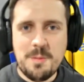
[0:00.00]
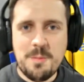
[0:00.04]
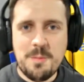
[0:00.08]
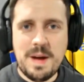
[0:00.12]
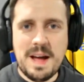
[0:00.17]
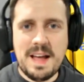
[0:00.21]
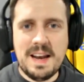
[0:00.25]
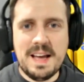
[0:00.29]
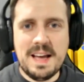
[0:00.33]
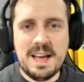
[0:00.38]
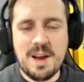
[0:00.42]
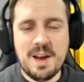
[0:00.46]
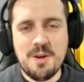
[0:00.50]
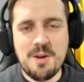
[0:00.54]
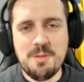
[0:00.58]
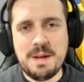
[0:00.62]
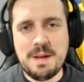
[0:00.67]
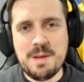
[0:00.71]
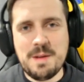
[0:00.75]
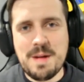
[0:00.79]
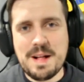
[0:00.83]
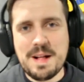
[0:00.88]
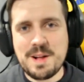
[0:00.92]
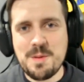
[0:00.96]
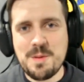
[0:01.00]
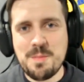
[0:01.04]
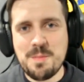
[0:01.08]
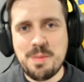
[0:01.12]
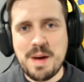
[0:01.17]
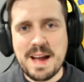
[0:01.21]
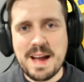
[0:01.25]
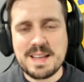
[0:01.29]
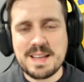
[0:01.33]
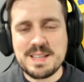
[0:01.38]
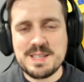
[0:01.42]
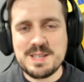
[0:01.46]
Well, hello everybody. Welcome
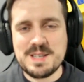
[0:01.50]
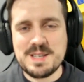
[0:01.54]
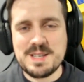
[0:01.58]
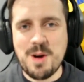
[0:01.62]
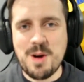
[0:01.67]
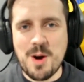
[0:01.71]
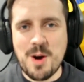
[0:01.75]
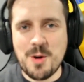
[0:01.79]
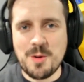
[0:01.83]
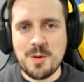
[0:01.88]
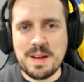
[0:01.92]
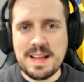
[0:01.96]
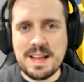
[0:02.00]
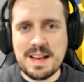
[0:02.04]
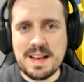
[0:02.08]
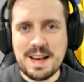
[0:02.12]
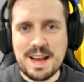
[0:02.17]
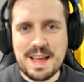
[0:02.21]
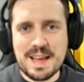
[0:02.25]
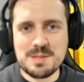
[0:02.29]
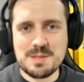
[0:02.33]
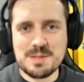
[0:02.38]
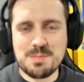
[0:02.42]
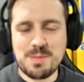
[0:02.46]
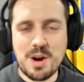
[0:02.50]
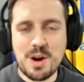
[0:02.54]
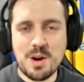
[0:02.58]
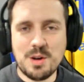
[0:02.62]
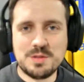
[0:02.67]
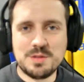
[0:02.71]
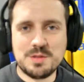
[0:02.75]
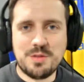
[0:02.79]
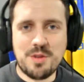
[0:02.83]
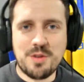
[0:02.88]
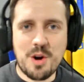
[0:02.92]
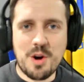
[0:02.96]
back to Only
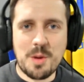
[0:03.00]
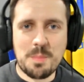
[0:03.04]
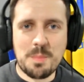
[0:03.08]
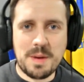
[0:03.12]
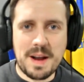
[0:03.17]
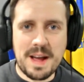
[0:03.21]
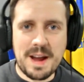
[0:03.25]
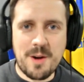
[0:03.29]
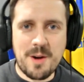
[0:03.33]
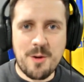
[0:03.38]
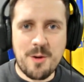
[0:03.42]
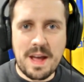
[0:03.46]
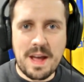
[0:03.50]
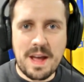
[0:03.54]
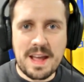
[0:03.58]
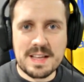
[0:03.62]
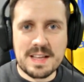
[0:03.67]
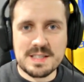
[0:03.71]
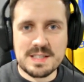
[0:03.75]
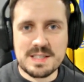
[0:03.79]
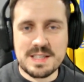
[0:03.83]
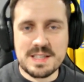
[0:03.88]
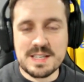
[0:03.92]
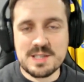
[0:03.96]
Leedsbros for player ratings.